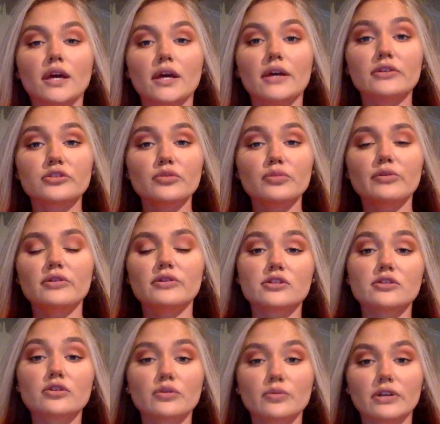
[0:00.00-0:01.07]

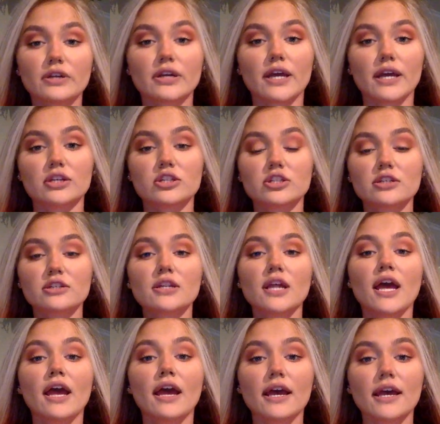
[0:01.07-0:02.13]
Interpersonal communication
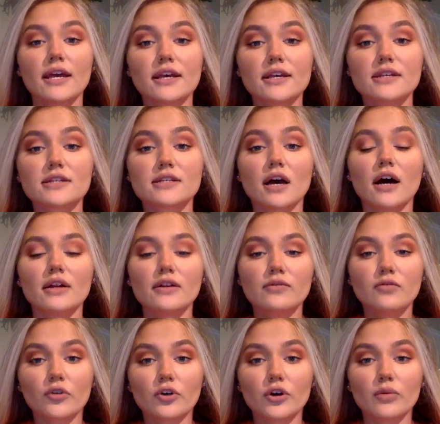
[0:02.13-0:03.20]
is
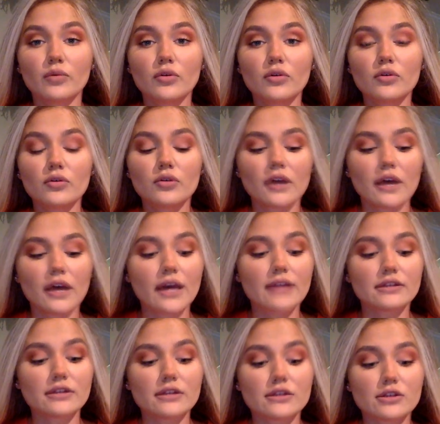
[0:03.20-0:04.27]
unavoidable
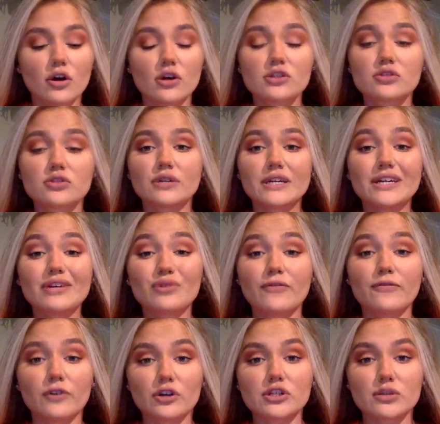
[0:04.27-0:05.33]
and it is also
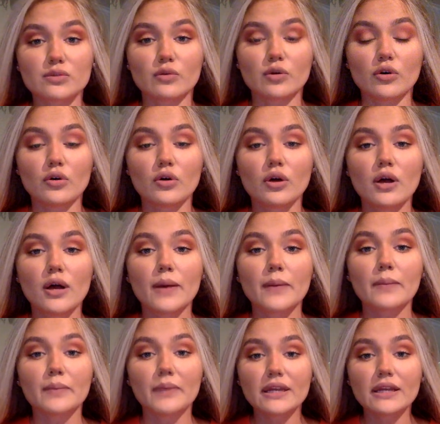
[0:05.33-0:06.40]
irreversible,
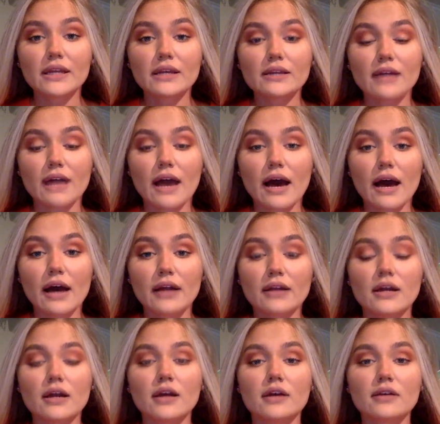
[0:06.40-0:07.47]
meaning
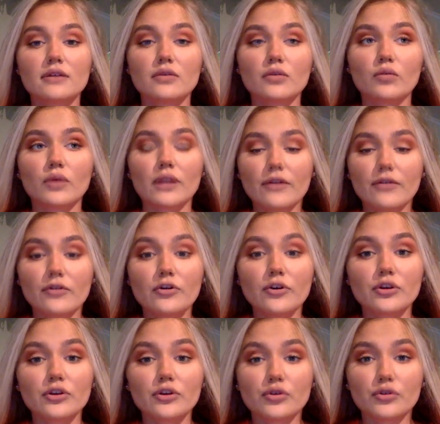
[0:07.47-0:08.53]
that
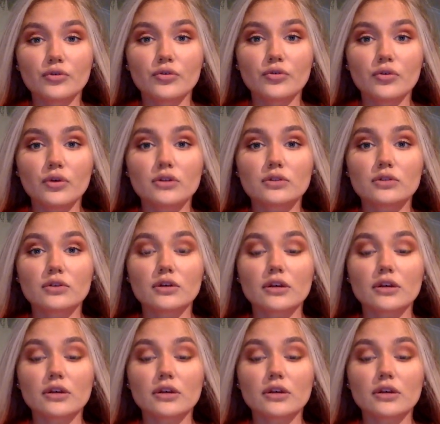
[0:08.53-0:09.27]
whenever you